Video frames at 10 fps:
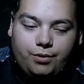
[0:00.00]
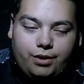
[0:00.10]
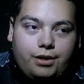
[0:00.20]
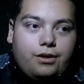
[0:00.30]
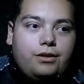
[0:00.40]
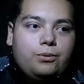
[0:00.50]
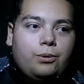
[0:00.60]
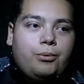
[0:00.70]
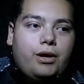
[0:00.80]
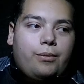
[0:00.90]
it got to a
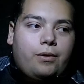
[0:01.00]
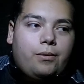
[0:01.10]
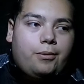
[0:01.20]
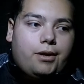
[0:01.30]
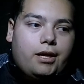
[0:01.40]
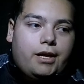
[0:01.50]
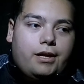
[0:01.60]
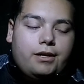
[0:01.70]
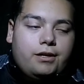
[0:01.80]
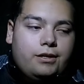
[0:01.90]
point where we were
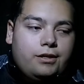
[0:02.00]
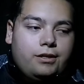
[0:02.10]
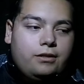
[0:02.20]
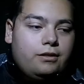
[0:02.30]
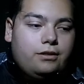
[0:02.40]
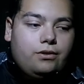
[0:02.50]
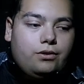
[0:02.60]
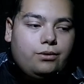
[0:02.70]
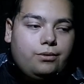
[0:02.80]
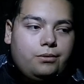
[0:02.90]
like,
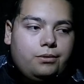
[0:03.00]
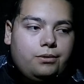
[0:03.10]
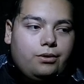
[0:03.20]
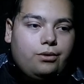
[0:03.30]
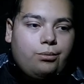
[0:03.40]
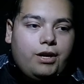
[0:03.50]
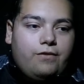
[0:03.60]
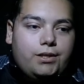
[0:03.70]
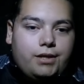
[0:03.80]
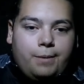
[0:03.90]
no. All 3
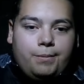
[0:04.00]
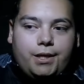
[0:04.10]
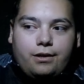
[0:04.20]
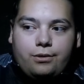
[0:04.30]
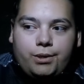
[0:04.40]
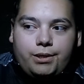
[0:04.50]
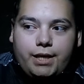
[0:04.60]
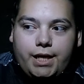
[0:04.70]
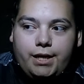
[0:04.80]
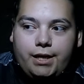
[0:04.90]
of us came together one
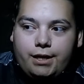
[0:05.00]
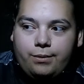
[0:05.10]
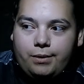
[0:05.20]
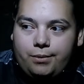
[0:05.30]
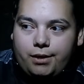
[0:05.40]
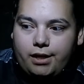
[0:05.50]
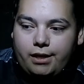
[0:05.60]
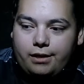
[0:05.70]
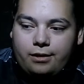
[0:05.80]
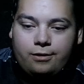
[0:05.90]
day, and we were like,
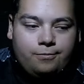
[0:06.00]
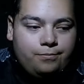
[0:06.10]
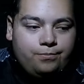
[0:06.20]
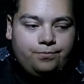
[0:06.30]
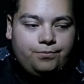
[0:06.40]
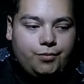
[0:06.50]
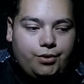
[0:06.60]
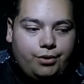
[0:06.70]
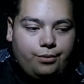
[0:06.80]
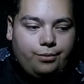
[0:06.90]

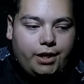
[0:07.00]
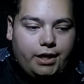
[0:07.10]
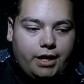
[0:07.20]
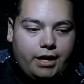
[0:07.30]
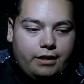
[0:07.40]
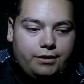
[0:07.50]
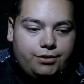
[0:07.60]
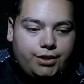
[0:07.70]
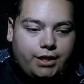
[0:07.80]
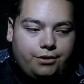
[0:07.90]
no, we need to end this
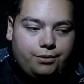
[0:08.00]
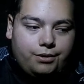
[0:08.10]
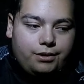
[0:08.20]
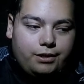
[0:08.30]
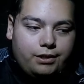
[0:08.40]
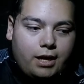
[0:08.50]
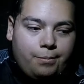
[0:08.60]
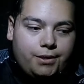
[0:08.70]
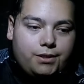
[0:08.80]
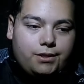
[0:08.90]
channel. This
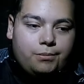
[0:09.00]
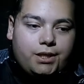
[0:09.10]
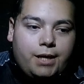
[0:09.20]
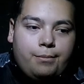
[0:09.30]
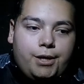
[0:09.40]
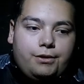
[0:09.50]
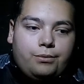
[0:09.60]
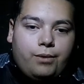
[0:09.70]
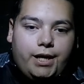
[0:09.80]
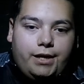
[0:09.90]
happened sometime in
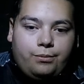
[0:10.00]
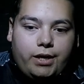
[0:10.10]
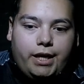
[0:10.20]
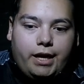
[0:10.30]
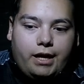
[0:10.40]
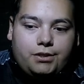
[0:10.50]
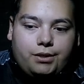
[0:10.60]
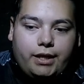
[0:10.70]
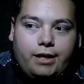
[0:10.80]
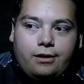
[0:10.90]
2020,
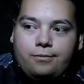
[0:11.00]
actually.